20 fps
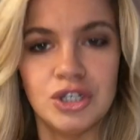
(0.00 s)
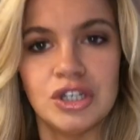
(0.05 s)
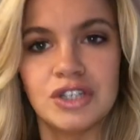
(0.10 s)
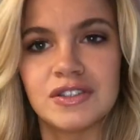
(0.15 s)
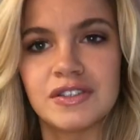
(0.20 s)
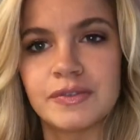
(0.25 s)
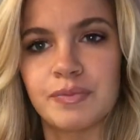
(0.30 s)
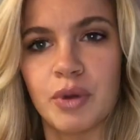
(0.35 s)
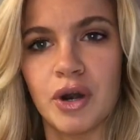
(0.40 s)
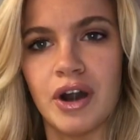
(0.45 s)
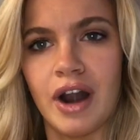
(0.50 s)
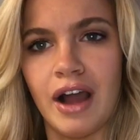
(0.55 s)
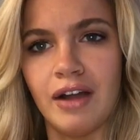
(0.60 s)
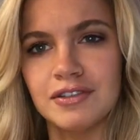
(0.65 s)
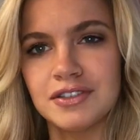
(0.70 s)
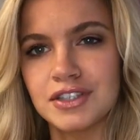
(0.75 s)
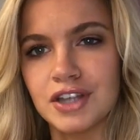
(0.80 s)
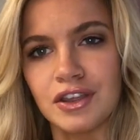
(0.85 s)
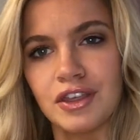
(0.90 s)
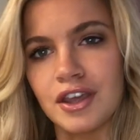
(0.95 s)
it's
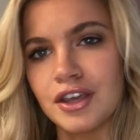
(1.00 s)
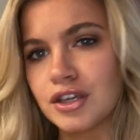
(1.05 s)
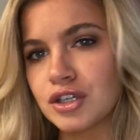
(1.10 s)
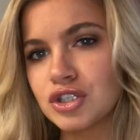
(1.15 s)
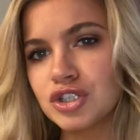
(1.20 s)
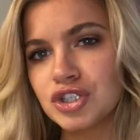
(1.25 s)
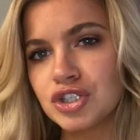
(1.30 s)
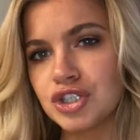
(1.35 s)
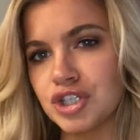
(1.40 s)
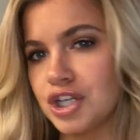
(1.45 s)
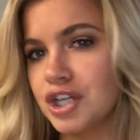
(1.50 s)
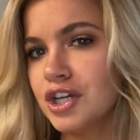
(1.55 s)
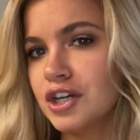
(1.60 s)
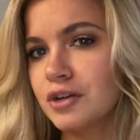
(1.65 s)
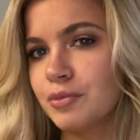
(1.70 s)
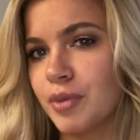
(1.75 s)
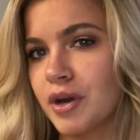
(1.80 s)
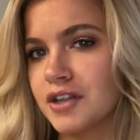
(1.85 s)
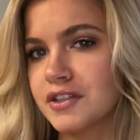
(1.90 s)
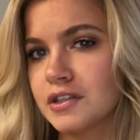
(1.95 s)
pronounced, I think,
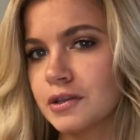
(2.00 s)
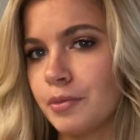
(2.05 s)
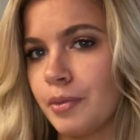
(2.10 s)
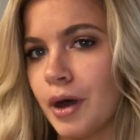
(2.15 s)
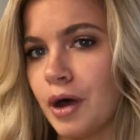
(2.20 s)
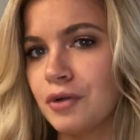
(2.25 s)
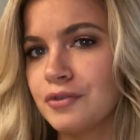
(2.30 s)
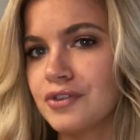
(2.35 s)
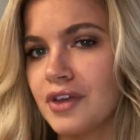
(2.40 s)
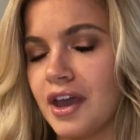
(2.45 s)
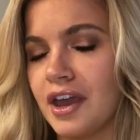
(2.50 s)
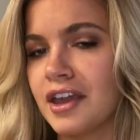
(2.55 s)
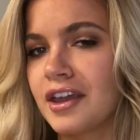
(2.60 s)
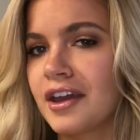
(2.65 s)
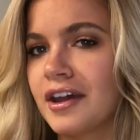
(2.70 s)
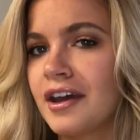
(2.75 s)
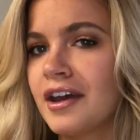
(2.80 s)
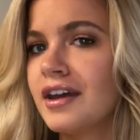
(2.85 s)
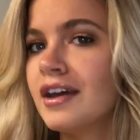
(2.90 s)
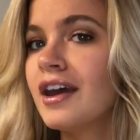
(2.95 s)
chic, but it's spelled like
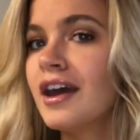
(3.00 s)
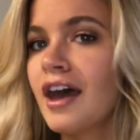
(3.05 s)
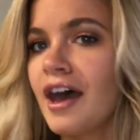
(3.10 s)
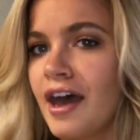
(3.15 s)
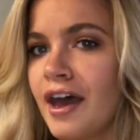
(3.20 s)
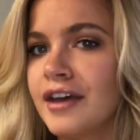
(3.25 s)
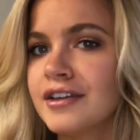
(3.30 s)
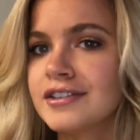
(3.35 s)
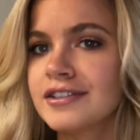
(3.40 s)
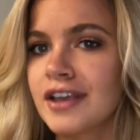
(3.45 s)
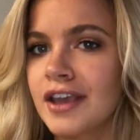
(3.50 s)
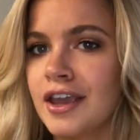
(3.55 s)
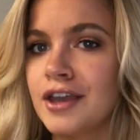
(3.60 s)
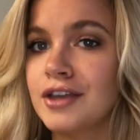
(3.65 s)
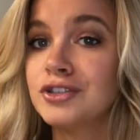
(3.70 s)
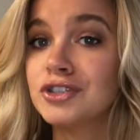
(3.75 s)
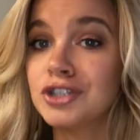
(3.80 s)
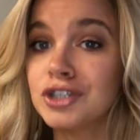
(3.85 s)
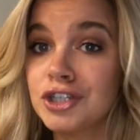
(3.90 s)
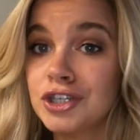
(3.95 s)

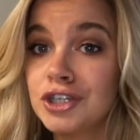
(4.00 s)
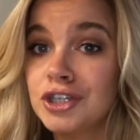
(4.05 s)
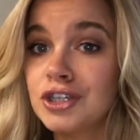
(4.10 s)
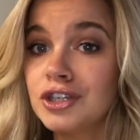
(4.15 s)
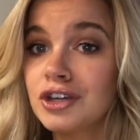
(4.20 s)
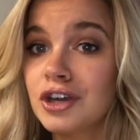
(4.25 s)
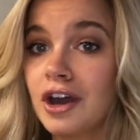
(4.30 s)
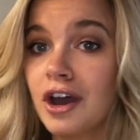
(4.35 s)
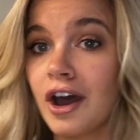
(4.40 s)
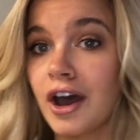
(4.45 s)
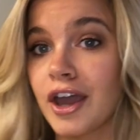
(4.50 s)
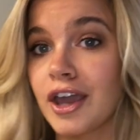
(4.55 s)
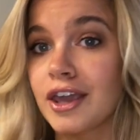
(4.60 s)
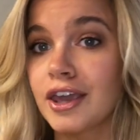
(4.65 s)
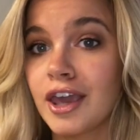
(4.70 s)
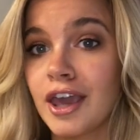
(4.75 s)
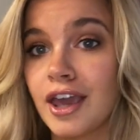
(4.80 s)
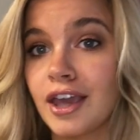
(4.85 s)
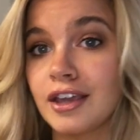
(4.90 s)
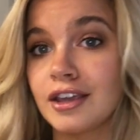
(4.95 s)
S-H-E-I-K-E,
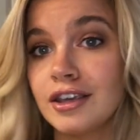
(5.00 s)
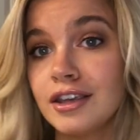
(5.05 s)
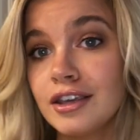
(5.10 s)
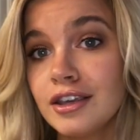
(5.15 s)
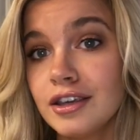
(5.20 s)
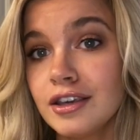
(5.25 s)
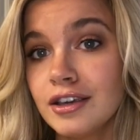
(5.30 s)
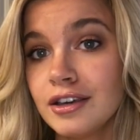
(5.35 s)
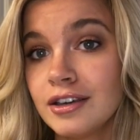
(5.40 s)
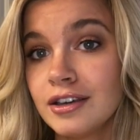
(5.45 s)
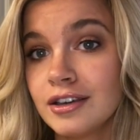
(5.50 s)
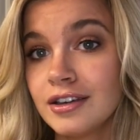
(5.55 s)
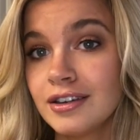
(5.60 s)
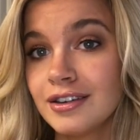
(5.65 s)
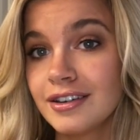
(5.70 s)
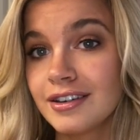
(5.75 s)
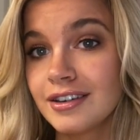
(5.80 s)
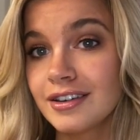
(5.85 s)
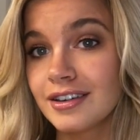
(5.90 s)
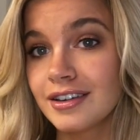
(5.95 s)

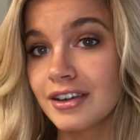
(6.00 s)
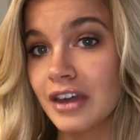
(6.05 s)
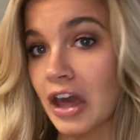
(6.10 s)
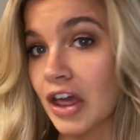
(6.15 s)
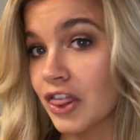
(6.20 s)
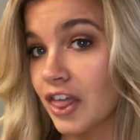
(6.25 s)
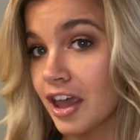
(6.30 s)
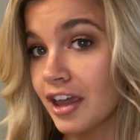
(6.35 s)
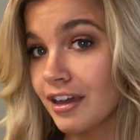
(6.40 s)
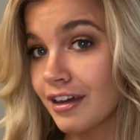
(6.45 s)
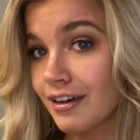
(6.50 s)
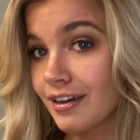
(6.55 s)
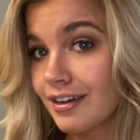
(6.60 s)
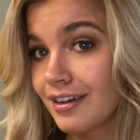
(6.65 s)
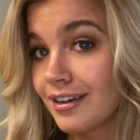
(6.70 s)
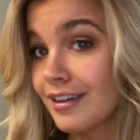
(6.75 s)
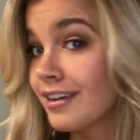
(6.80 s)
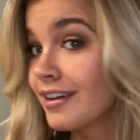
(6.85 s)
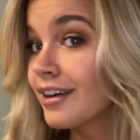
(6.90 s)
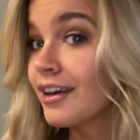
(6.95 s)
I think.
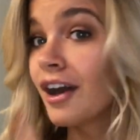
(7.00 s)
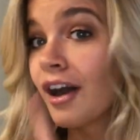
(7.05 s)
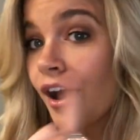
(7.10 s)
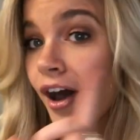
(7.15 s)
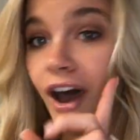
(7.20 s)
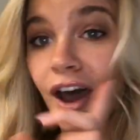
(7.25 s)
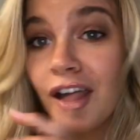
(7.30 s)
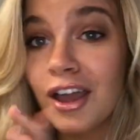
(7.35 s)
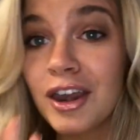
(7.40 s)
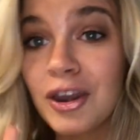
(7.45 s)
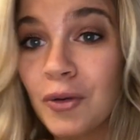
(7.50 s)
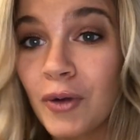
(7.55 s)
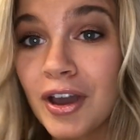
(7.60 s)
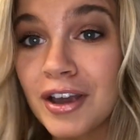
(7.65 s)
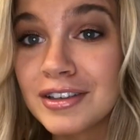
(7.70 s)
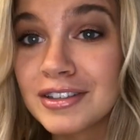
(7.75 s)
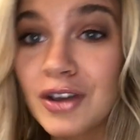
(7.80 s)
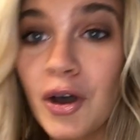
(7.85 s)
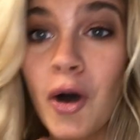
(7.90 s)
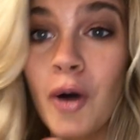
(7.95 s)

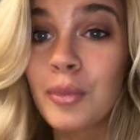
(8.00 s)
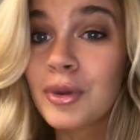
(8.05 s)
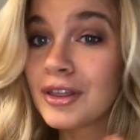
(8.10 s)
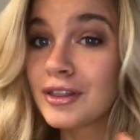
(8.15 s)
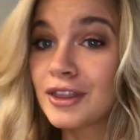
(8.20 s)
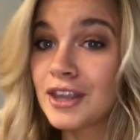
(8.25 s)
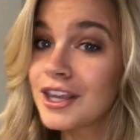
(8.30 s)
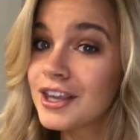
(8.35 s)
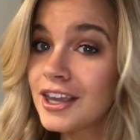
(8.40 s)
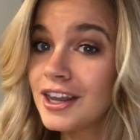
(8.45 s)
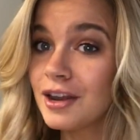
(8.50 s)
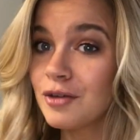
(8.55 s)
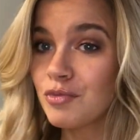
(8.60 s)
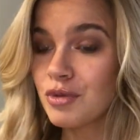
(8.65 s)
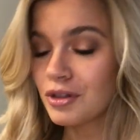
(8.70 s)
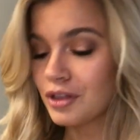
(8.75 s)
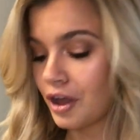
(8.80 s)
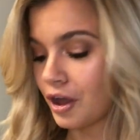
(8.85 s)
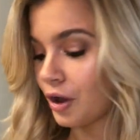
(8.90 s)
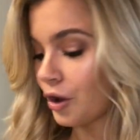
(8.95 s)
Anyways, I'll be linking it
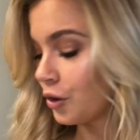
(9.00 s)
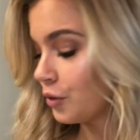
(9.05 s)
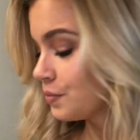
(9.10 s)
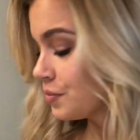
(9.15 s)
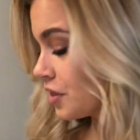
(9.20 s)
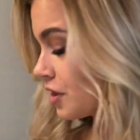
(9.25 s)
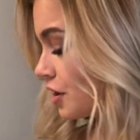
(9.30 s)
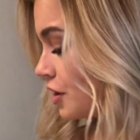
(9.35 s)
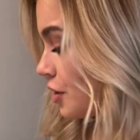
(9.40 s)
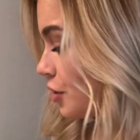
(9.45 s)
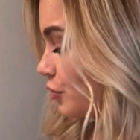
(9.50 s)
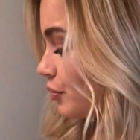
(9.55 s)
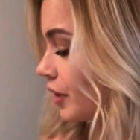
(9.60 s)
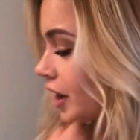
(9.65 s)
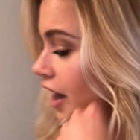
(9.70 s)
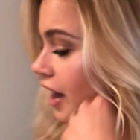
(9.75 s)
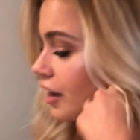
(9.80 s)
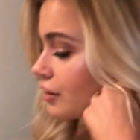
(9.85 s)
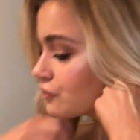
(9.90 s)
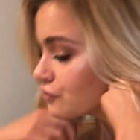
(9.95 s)
below.
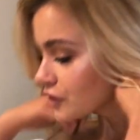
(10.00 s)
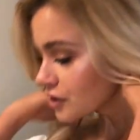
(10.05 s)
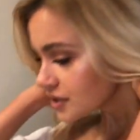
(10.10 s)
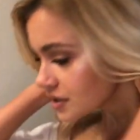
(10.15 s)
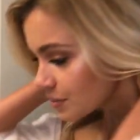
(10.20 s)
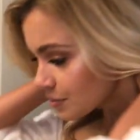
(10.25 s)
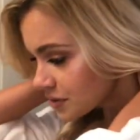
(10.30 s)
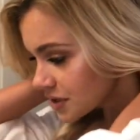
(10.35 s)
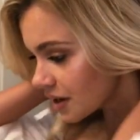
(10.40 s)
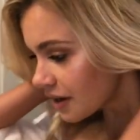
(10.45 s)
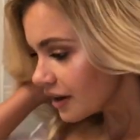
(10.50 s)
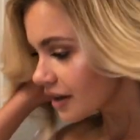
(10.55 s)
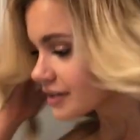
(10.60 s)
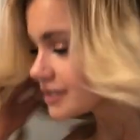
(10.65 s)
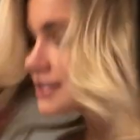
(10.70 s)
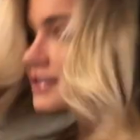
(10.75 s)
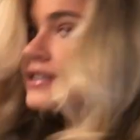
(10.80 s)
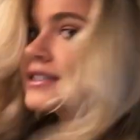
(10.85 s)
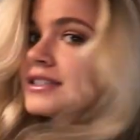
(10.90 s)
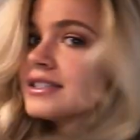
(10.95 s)
But for some
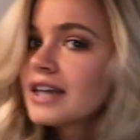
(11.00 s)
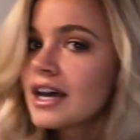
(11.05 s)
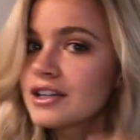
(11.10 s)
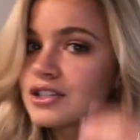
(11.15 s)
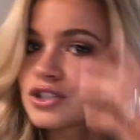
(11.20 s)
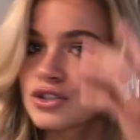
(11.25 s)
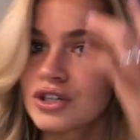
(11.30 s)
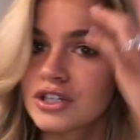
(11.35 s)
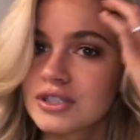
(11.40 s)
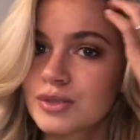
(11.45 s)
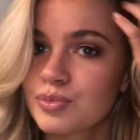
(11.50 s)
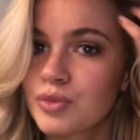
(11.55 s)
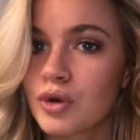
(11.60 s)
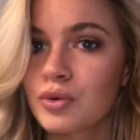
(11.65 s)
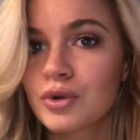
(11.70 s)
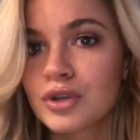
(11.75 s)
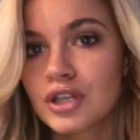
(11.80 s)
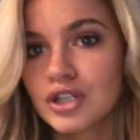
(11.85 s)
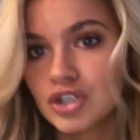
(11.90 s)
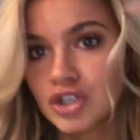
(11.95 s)
accessories, I'm not
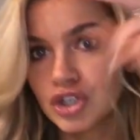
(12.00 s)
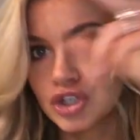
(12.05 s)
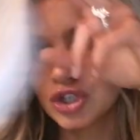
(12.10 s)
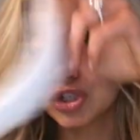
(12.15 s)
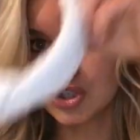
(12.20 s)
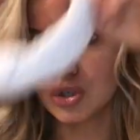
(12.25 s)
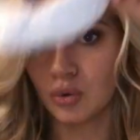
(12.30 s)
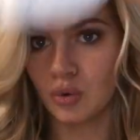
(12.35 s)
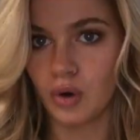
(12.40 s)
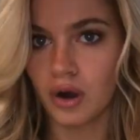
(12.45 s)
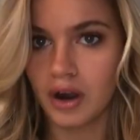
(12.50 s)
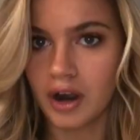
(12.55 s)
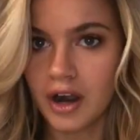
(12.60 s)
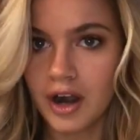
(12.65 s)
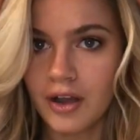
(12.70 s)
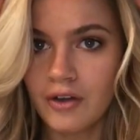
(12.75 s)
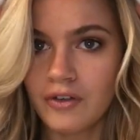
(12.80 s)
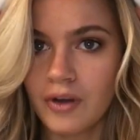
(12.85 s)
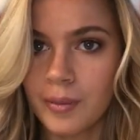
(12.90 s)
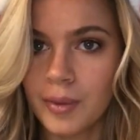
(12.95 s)
really sure
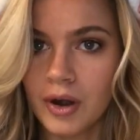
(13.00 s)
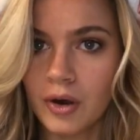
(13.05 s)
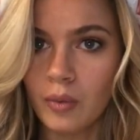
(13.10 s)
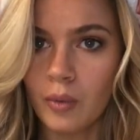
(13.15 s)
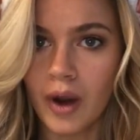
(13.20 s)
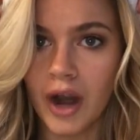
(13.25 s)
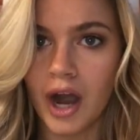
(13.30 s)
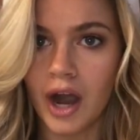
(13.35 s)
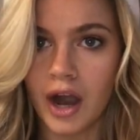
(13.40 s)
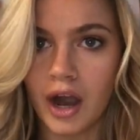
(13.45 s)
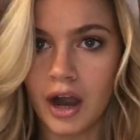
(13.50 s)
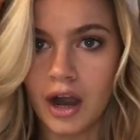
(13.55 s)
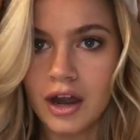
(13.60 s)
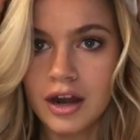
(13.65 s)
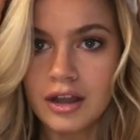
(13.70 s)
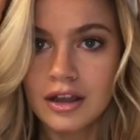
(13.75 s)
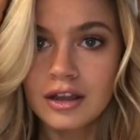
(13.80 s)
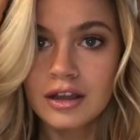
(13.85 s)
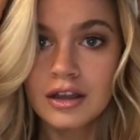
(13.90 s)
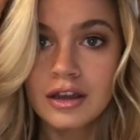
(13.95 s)
if I'm gonna
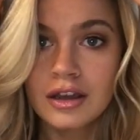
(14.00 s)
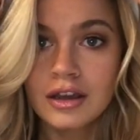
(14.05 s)
wear